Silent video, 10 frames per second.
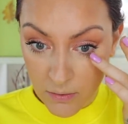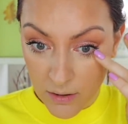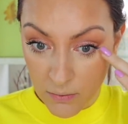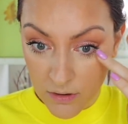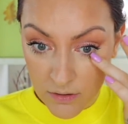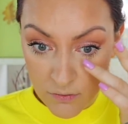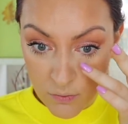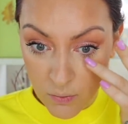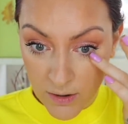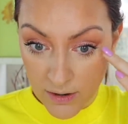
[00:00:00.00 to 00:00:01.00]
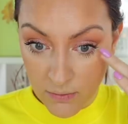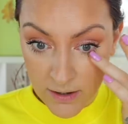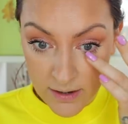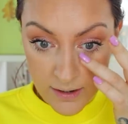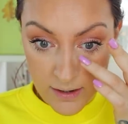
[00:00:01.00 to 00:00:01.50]
it would have quite
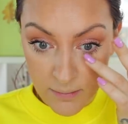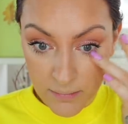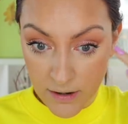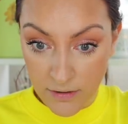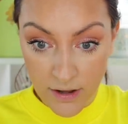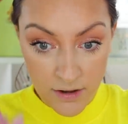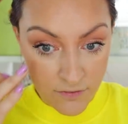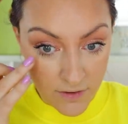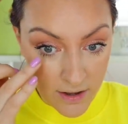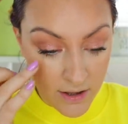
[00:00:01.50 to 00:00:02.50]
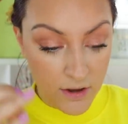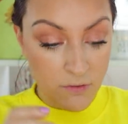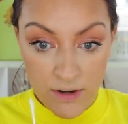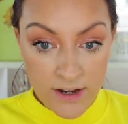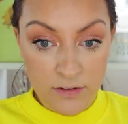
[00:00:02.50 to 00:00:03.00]
quickly blown over.
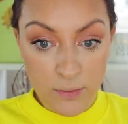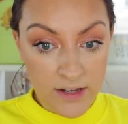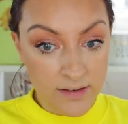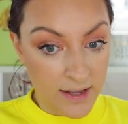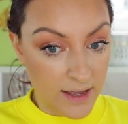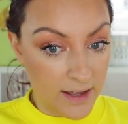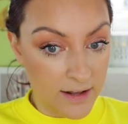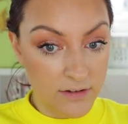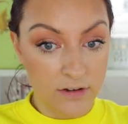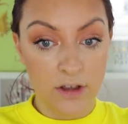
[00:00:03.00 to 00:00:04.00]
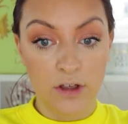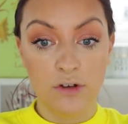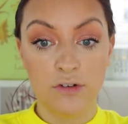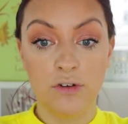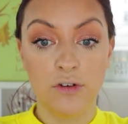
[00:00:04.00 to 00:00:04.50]
Retweeting it
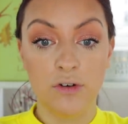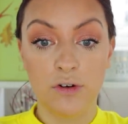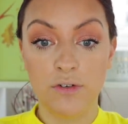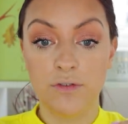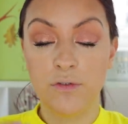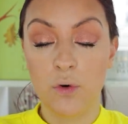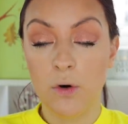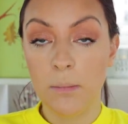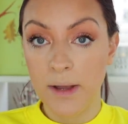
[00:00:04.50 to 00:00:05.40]
to your four